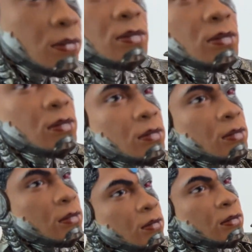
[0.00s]
So that'll
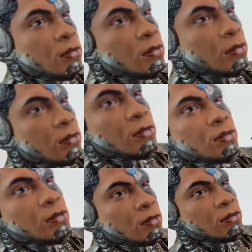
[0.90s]
just
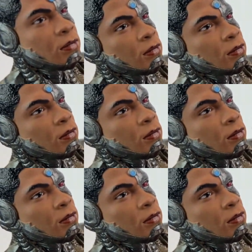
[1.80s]
snap,